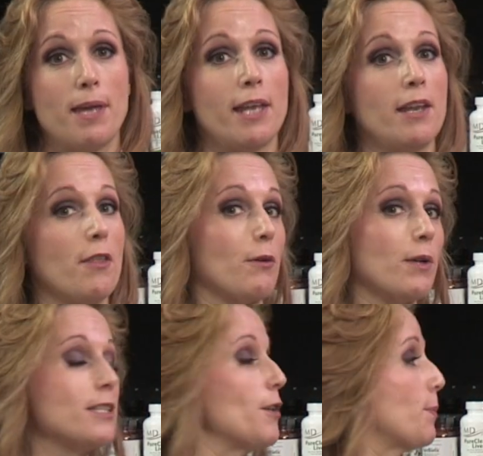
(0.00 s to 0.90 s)
and there
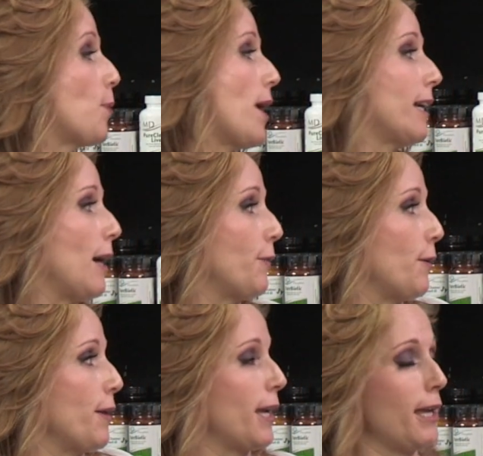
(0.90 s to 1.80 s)
is another product out there
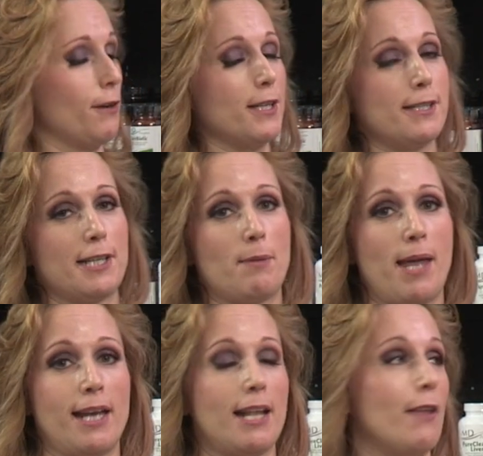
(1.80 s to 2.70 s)
that carries CM8 in it,